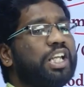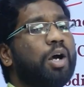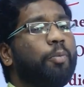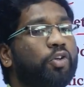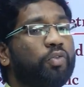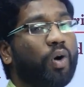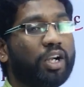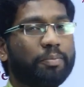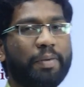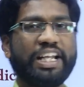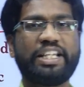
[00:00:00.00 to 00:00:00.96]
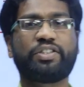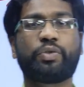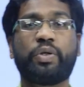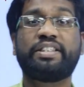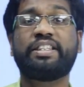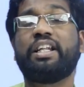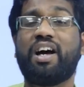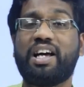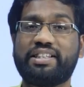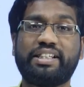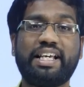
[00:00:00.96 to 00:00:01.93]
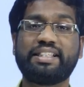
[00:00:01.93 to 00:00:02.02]
about what, my dear students? In
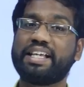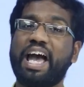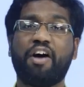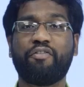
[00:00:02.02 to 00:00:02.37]
last class, I have